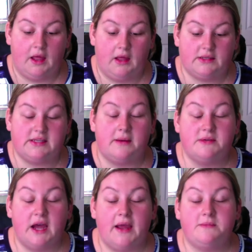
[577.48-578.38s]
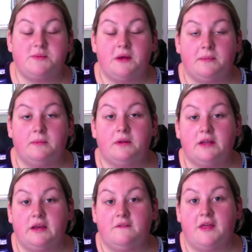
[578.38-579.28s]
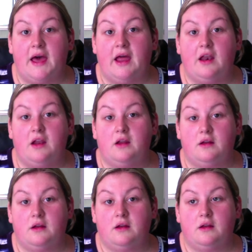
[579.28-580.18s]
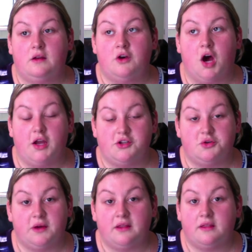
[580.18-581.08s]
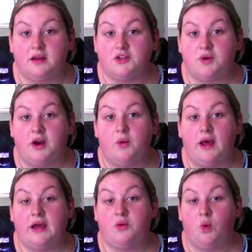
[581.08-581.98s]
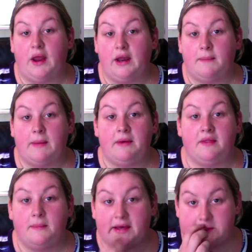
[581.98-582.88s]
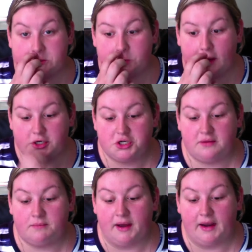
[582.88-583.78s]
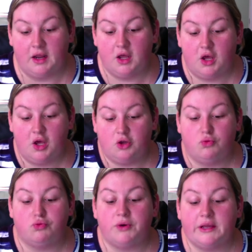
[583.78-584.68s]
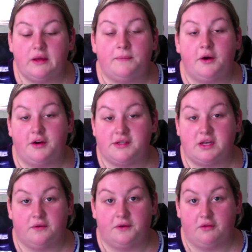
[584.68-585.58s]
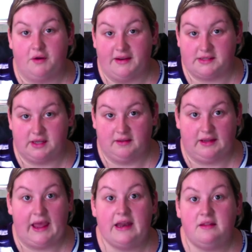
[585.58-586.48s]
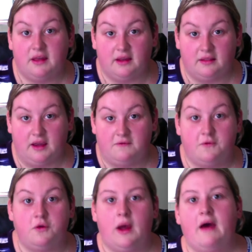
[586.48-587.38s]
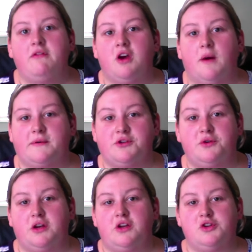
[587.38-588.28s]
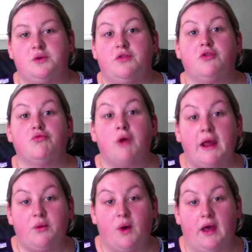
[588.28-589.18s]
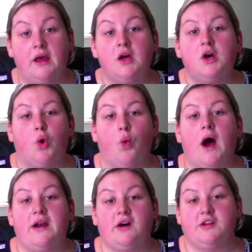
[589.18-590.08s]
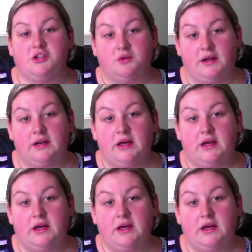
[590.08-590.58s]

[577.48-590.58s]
sometimes people believe that not doing things right away and waiting might be the best situation, but you really put yourself at risk. And like anything in life, if you have the opportunity to do it the right way, why not do it?